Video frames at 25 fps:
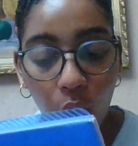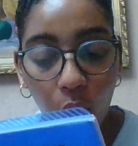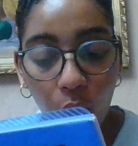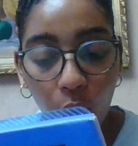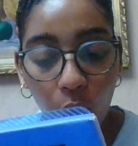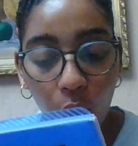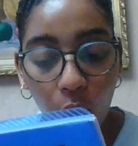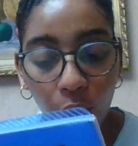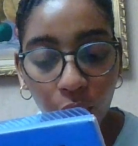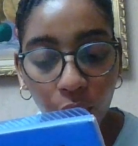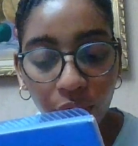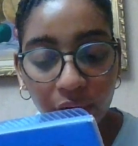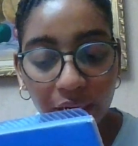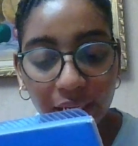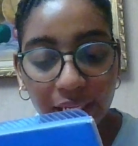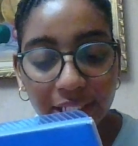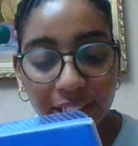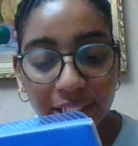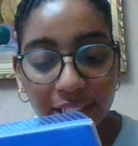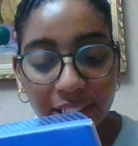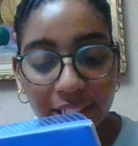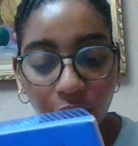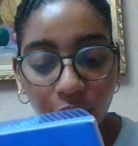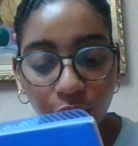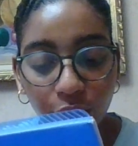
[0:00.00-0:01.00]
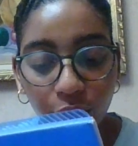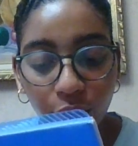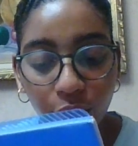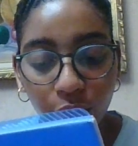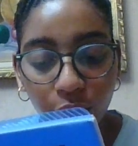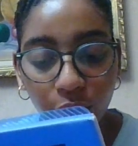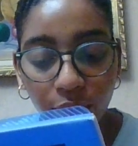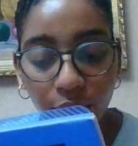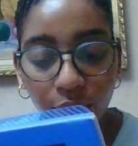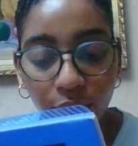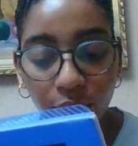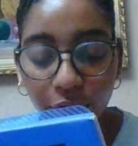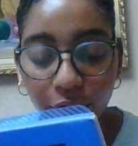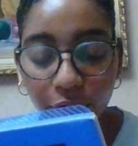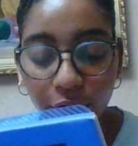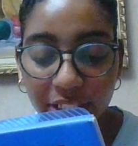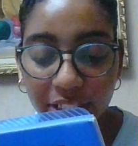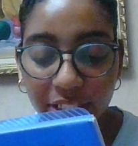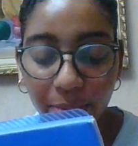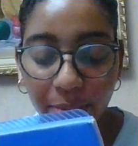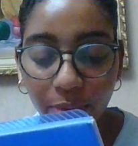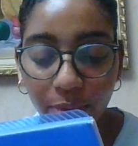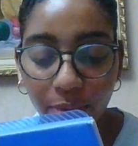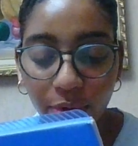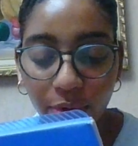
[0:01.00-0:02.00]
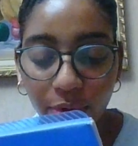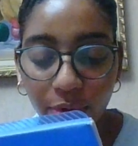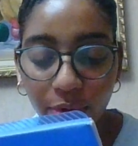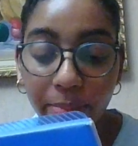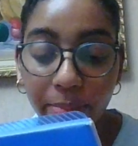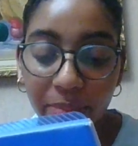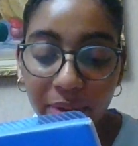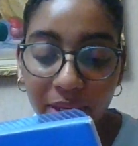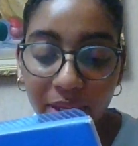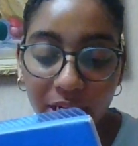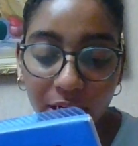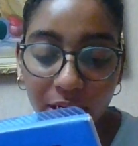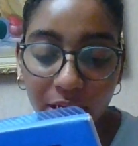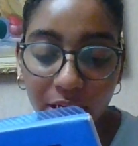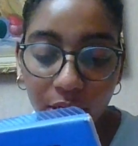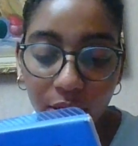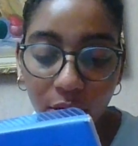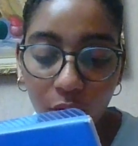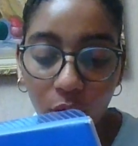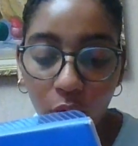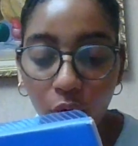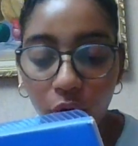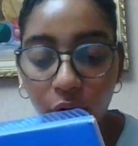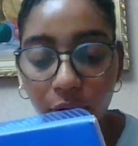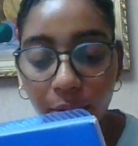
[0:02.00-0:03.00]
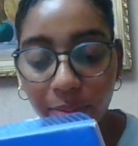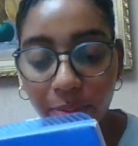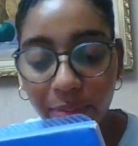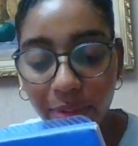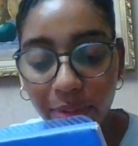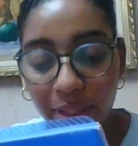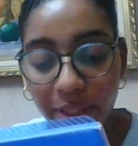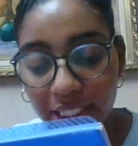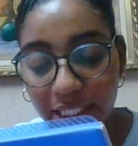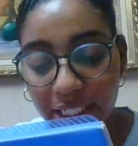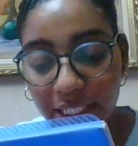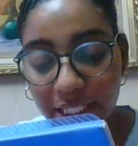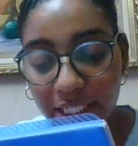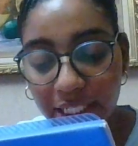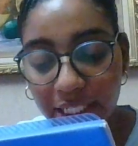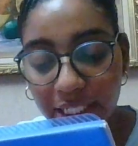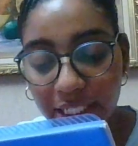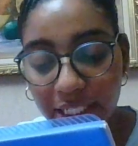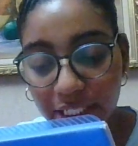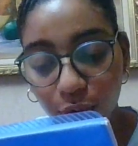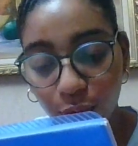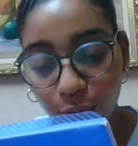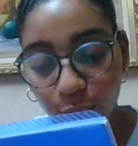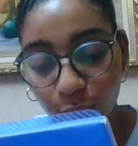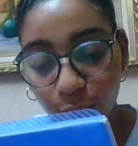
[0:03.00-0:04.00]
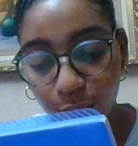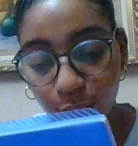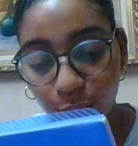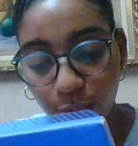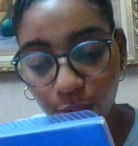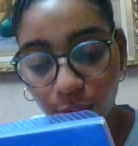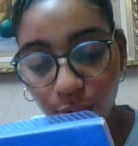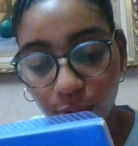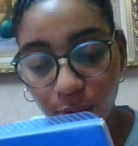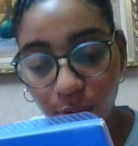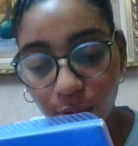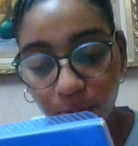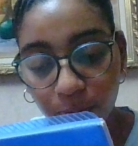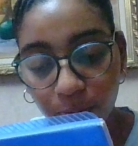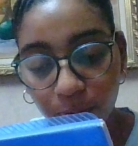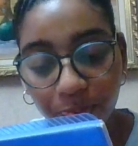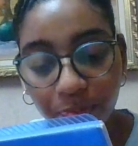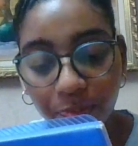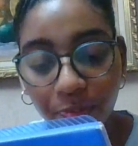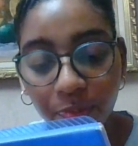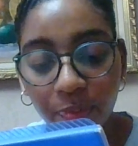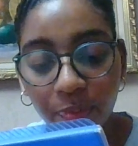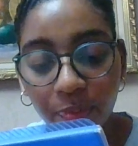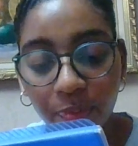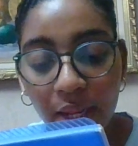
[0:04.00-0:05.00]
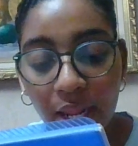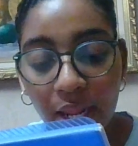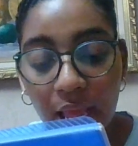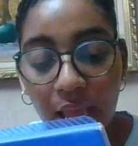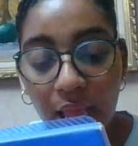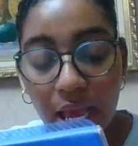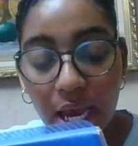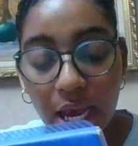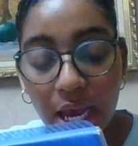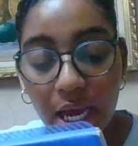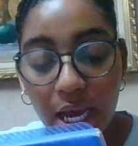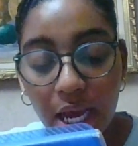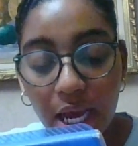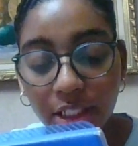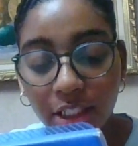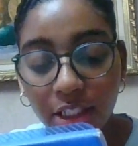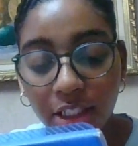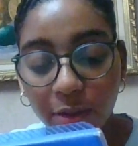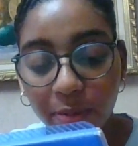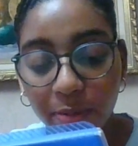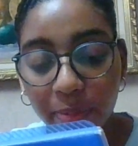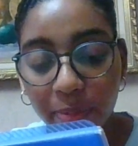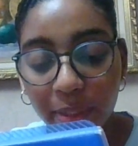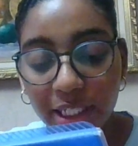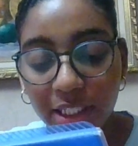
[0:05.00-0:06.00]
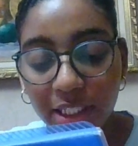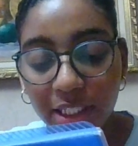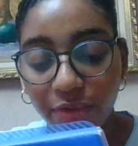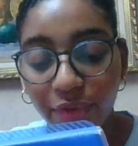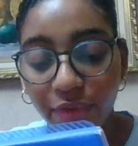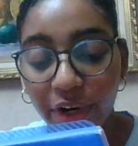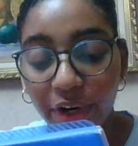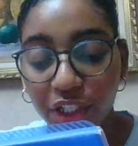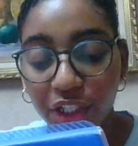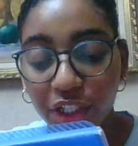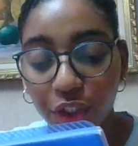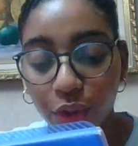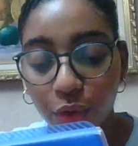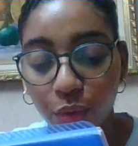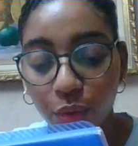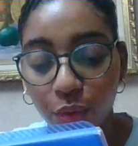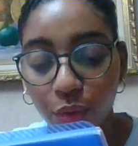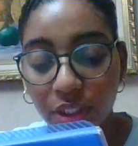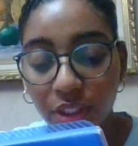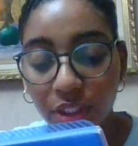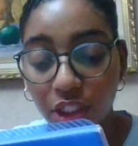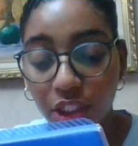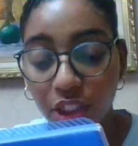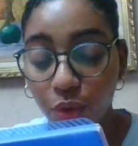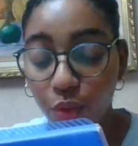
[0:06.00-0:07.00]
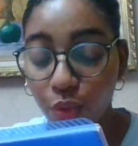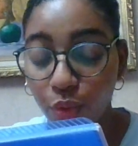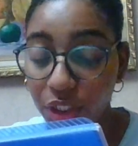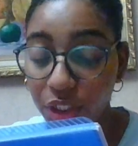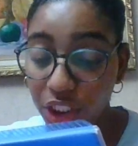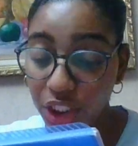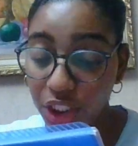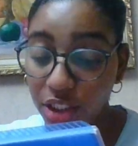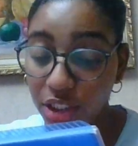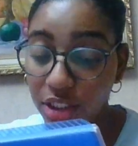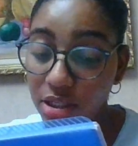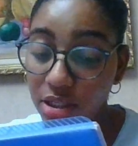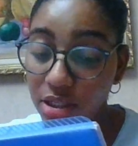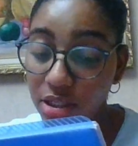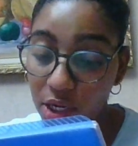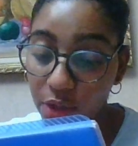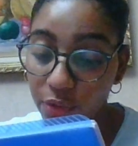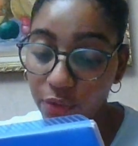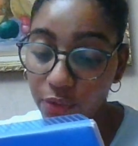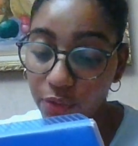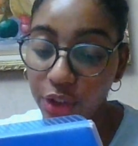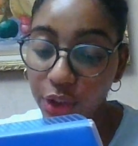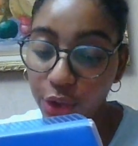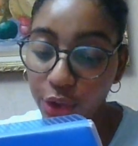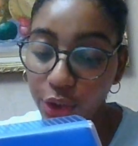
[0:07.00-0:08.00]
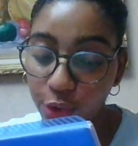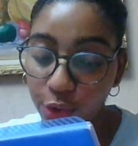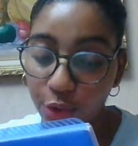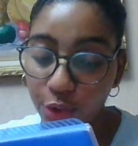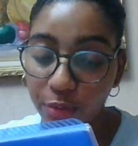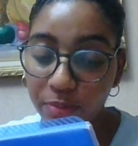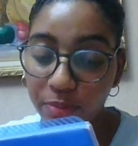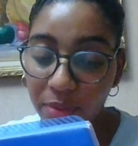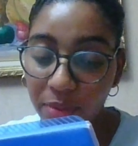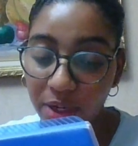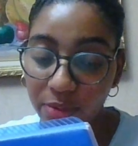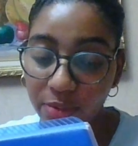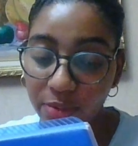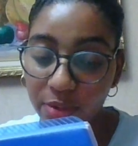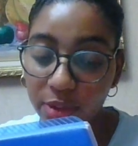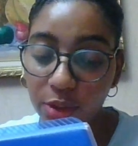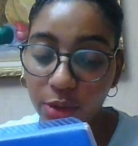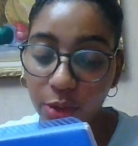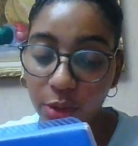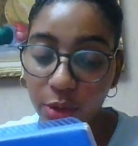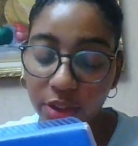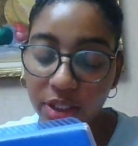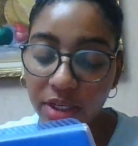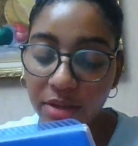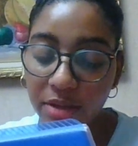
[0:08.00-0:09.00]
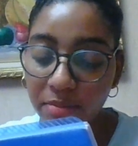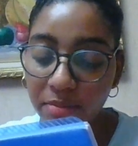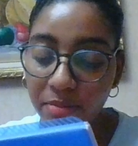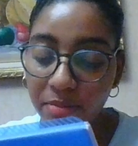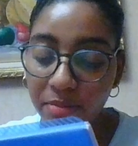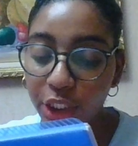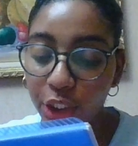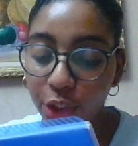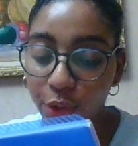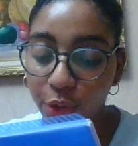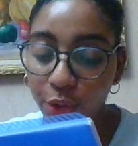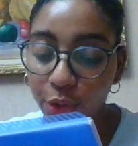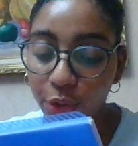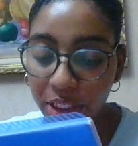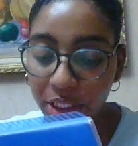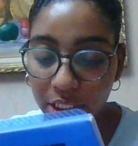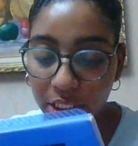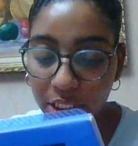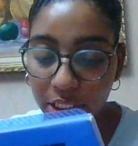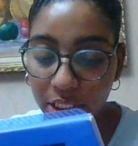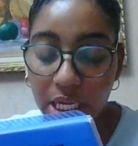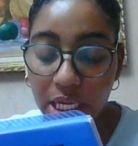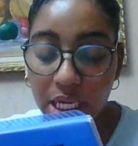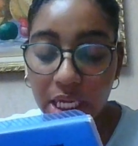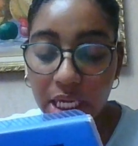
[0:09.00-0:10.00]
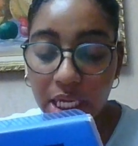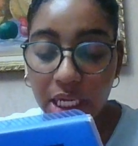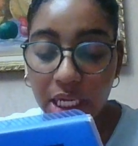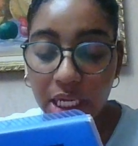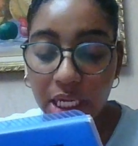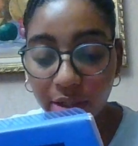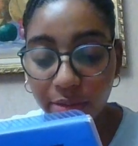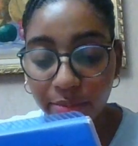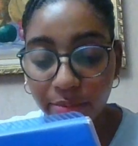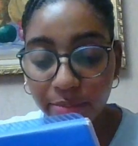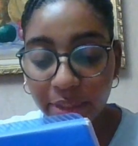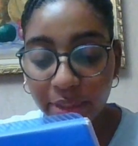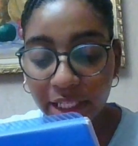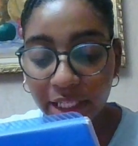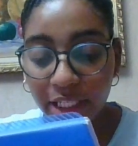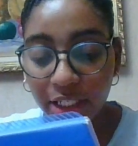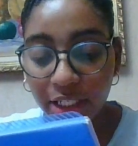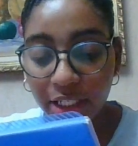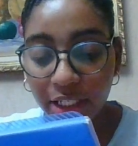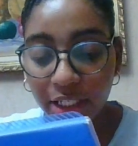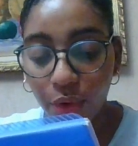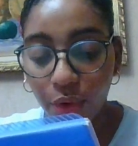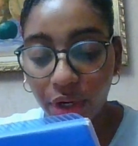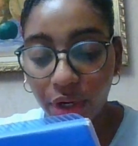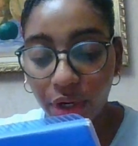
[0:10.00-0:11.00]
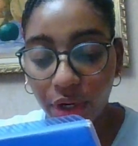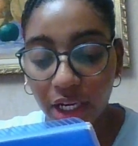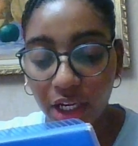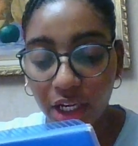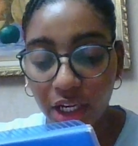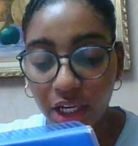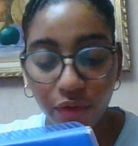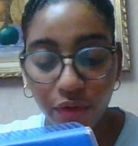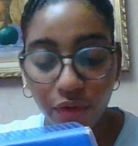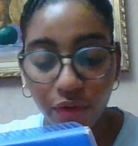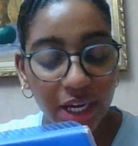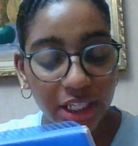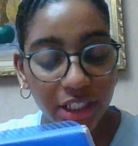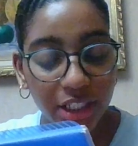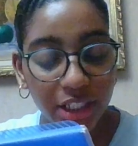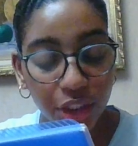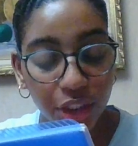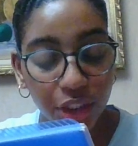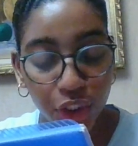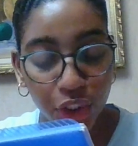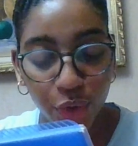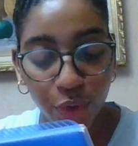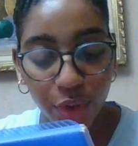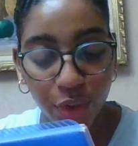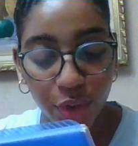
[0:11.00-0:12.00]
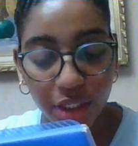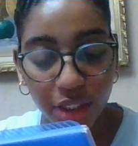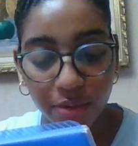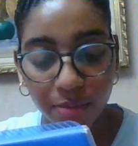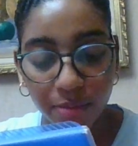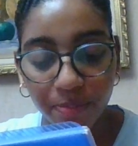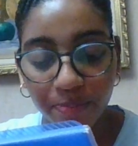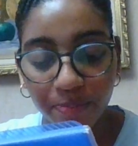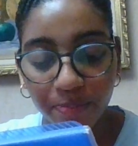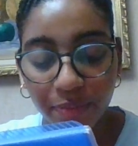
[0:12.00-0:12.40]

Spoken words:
or internal, for example, a pin or a plate and screws. A displaced fracture which is not reduced may result in malunion, incomplete or incorrect union.